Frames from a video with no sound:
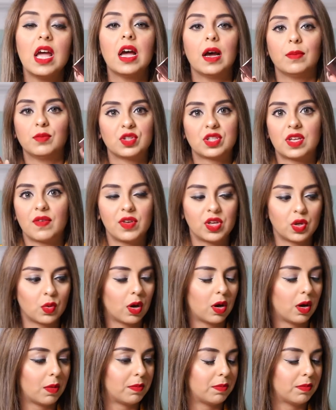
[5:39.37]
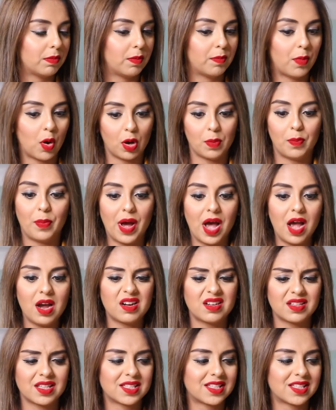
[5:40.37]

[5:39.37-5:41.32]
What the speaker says: I'm just giving you a ballpark.